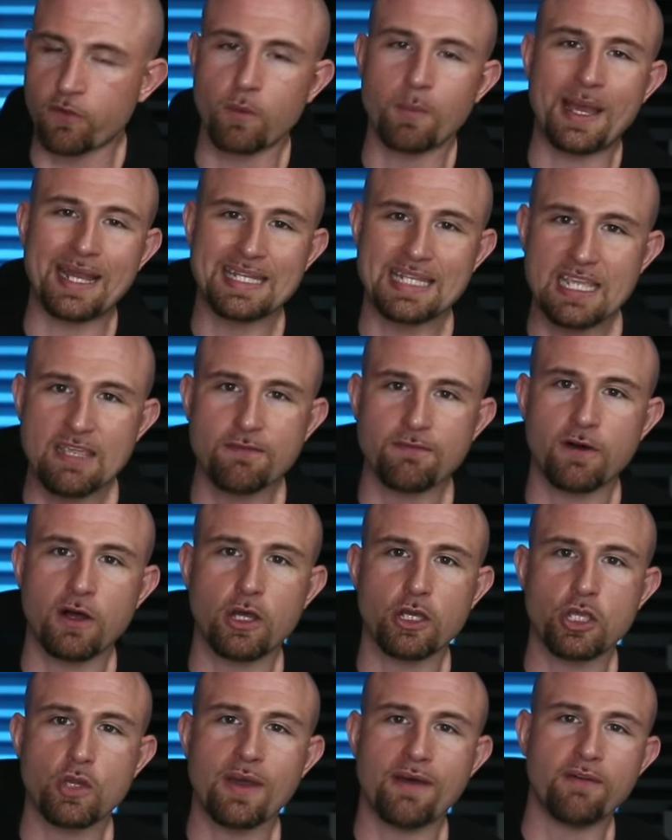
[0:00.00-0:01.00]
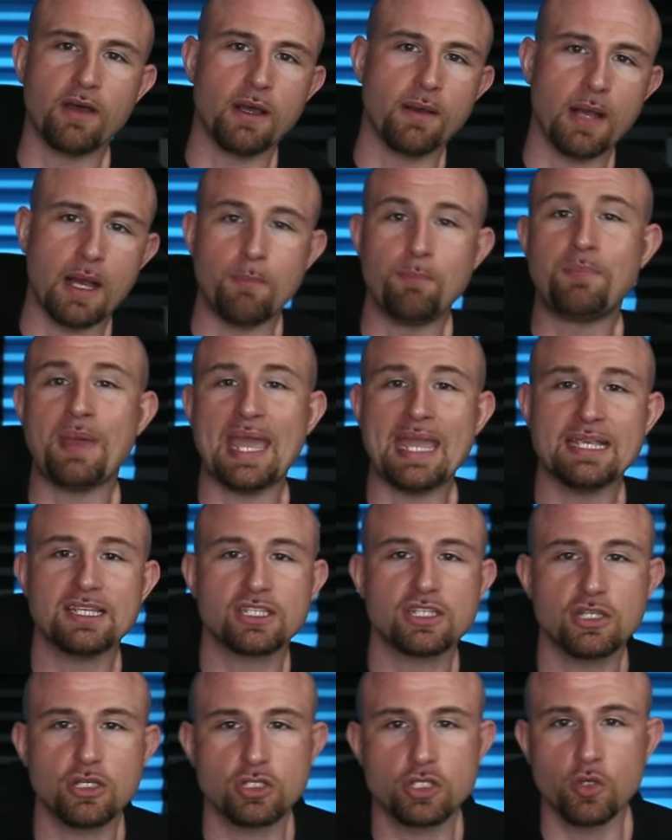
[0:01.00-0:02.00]
by default, you have a
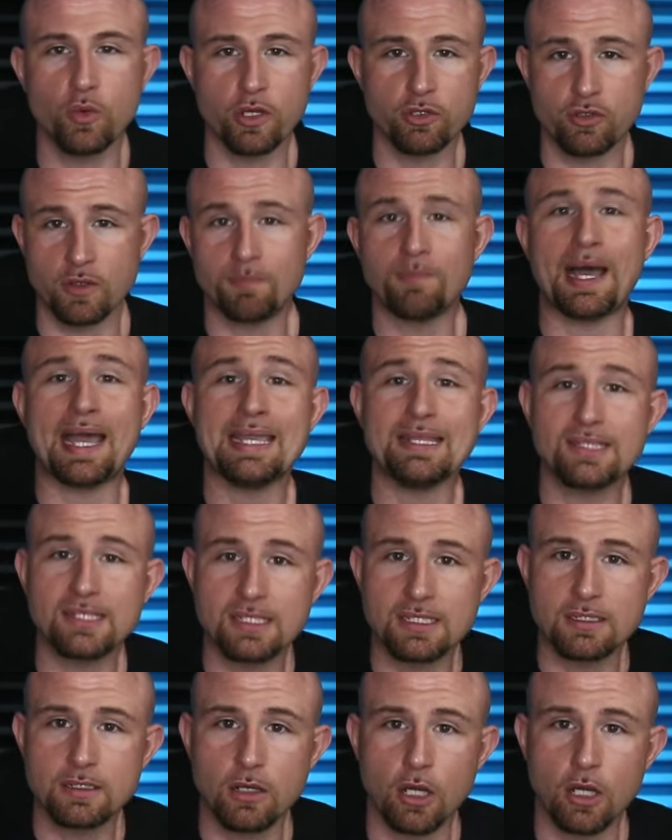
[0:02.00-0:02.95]
base 200 bytes